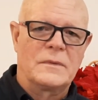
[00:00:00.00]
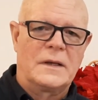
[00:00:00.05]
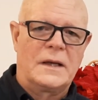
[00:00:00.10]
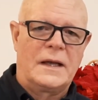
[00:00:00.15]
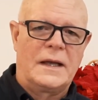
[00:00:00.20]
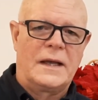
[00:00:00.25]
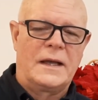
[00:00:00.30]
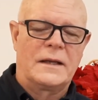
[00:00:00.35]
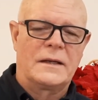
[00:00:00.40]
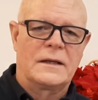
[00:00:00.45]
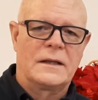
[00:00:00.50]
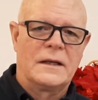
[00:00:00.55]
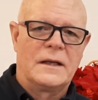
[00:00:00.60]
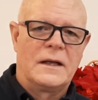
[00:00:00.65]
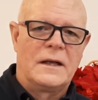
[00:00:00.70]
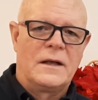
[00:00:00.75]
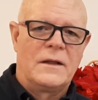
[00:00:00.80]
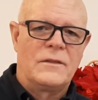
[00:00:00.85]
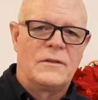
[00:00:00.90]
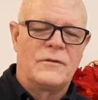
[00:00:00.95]
And
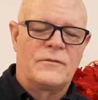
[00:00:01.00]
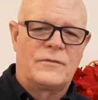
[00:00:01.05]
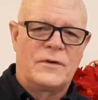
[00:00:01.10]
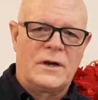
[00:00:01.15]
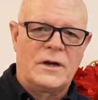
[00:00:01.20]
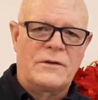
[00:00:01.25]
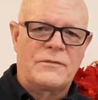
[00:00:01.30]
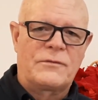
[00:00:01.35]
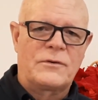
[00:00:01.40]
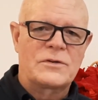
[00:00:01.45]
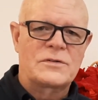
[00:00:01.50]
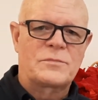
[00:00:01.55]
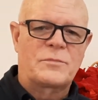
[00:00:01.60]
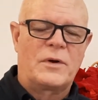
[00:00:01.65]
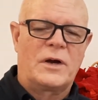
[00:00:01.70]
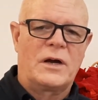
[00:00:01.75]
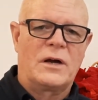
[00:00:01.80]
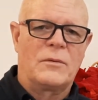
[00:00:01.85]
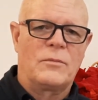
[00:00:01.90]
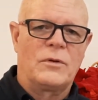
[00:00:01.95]
the very first
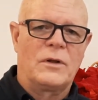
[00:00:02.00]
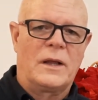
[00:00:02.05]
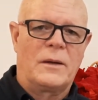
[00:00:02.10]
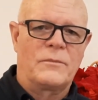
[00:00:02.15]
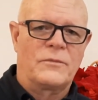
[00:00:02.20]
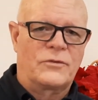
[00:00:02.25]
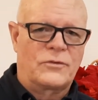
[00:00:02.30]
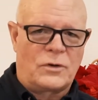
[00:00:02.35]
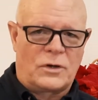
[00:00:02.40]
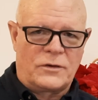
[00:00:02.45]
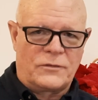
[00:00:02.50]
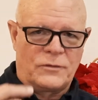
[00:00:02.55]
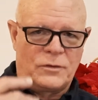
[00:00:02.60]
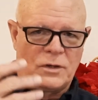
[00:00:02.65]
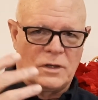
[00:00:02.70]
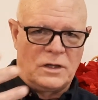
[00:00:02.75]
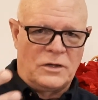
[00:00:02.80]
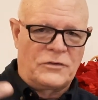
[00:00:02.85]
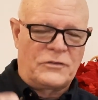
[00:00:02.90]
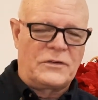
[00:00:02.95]
parable, I'm starting
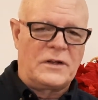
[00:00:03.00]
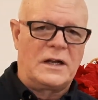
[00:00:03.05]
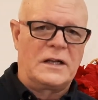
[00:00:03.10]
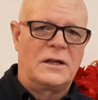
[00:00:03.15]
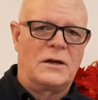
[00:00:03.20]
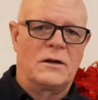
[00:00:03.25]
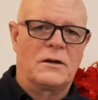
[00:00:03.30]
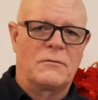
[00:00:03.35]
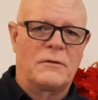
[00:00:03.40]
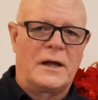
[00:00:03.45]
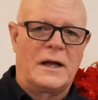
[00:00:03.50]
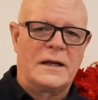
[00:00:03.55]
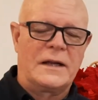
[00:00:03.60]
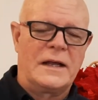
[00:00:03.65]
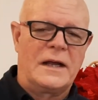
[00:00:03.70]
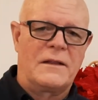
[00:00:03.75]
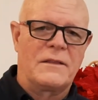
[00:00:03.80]
doing a little study on it right now.